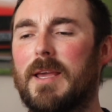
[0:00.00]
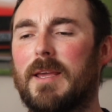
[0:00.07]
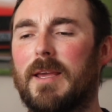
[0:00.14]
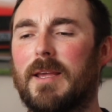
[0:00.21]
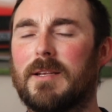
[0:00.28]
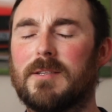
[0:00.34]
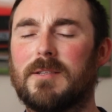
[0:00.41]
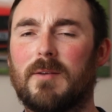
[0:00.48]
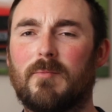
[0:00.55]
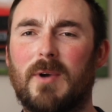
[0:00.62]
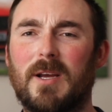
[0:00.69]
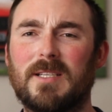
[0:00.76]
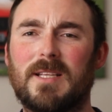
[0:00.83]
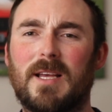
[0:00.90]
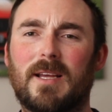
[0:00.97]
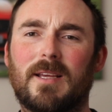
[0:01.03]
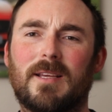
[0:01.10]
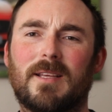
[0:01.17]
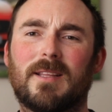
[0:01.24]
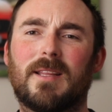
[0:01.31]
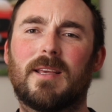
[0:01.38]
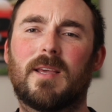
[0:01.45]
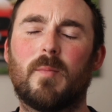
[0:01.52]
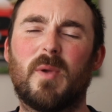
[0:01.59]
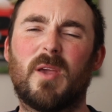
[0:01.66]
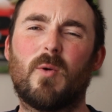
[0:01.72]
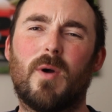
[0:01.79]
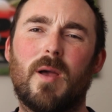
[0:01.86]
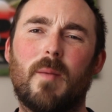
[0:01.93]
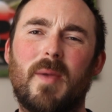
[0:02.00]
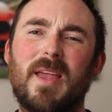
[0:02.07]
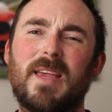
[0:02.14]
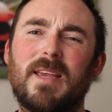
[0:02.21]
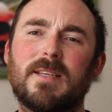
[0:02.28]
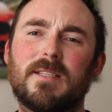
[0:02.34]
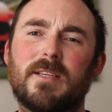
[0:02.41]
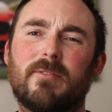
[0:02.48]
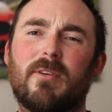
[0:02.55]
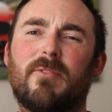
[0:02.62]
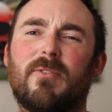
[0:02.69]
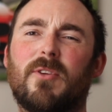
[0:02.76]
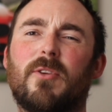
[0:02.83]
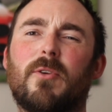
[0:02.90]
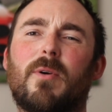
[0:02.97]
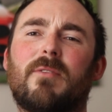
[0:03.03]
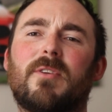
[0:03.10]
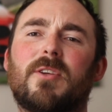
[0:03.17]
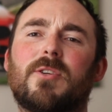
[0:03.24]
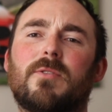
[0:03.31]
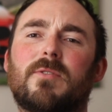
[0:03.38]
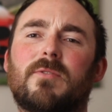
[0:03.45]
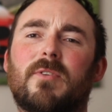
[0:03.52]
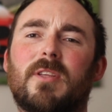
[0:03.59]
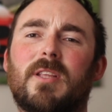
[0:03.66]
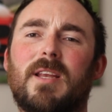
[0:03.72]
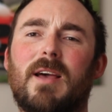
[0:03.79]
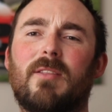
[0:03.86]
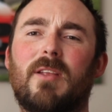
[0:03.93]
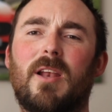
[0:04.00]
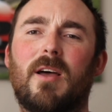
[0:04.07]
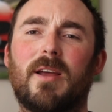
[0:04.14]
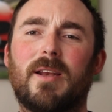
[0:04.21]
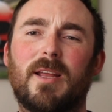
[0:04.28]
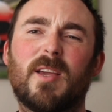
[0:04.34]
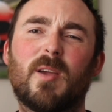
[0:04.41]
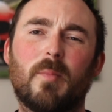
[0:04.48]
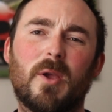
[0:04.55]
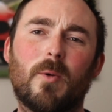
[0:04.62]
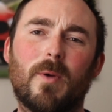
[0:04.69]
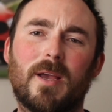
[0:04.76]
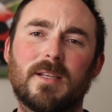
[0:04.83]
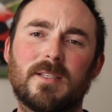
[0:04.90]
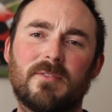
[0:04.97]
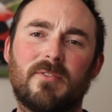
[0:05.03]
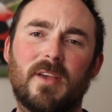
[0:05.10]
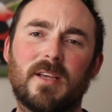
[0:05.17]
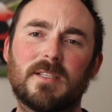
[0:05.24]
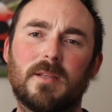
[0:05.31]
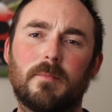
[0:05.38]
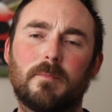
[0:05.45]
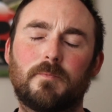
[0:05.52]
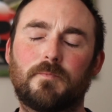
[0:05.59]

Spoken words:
in some ways that it can be quite a bit easier. If you do have issues further down the line, it can be quicker to fix them.